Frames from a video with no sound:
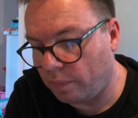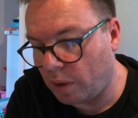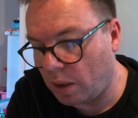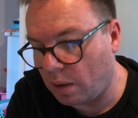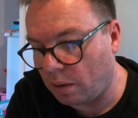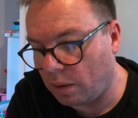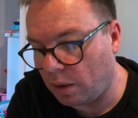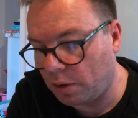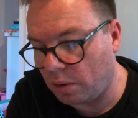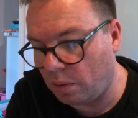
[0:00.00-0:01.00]
But yeah,
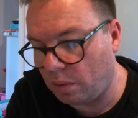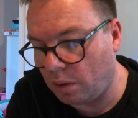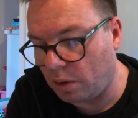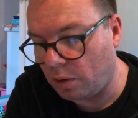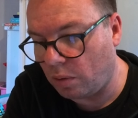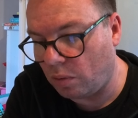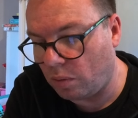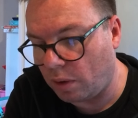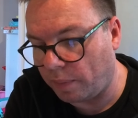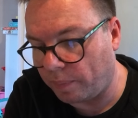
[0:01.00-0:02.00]
it's doing all
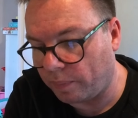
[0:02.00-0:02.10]
right.